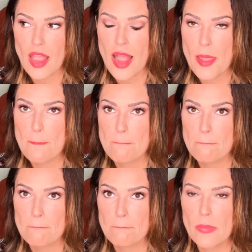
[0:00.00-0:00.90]

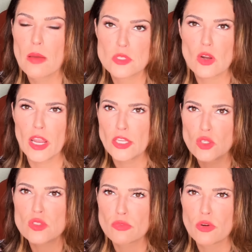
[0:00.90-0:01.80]
I'm sorry, I
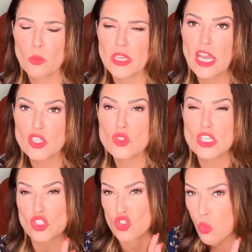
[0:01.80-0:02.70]
used it for a week. I
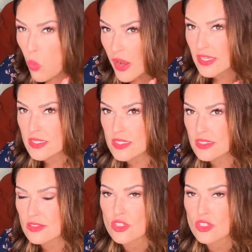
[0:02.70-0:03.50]
used it twice.